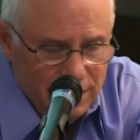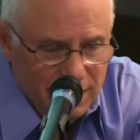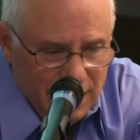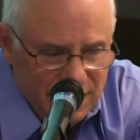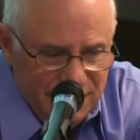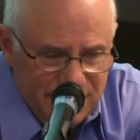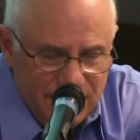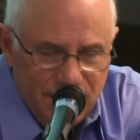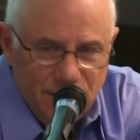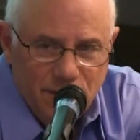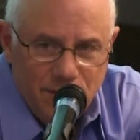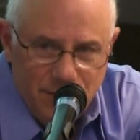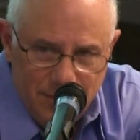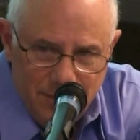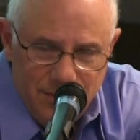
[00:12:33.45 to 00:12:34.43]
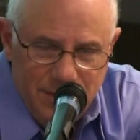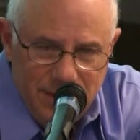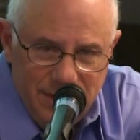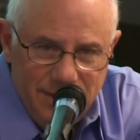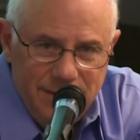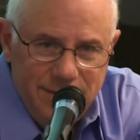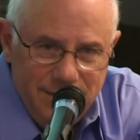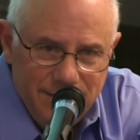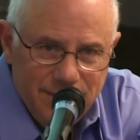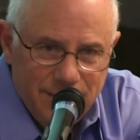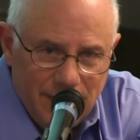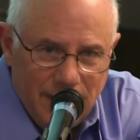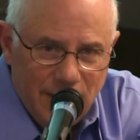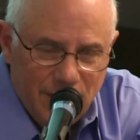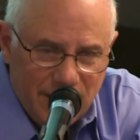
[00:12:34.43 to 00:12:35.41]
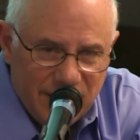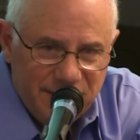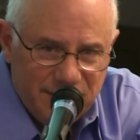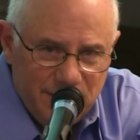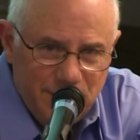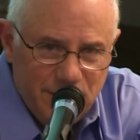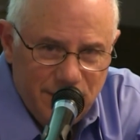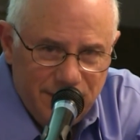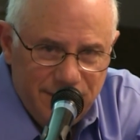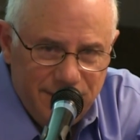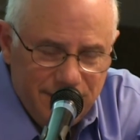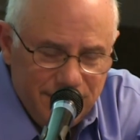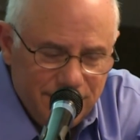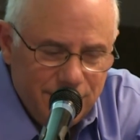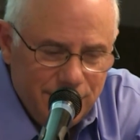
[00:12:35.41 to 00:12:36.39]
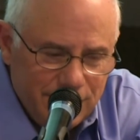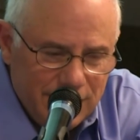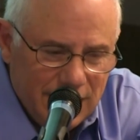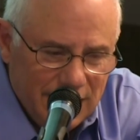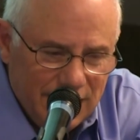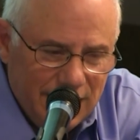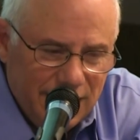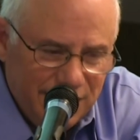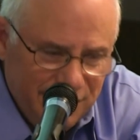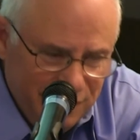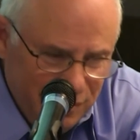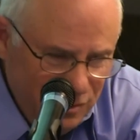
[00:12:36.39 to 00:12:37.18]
I said, no, you need, our customers were telling us,